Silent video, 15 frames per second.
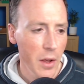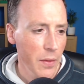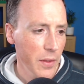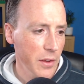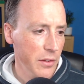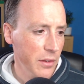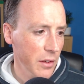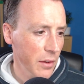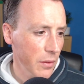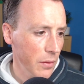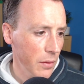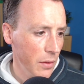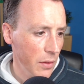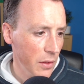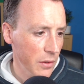There's
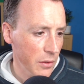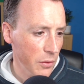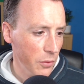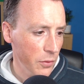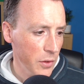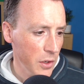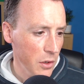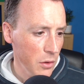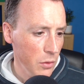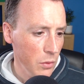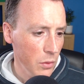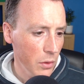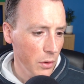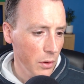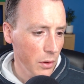a
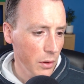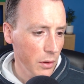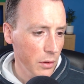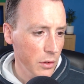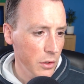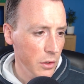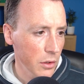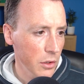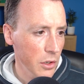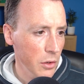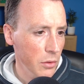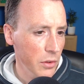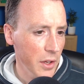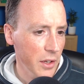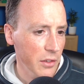few new
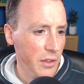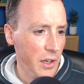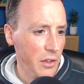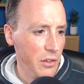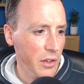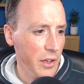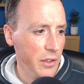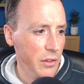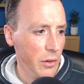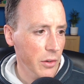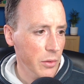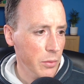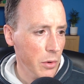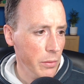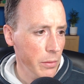things actually, so
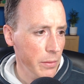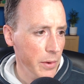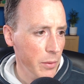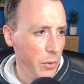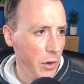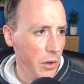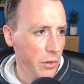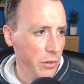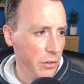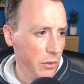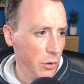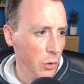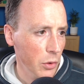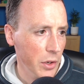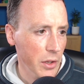it's probably worth
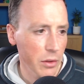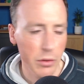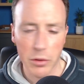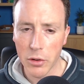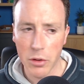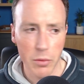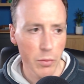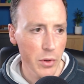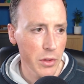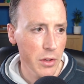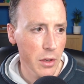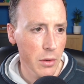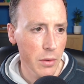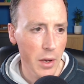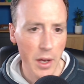talking through them with
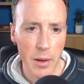you.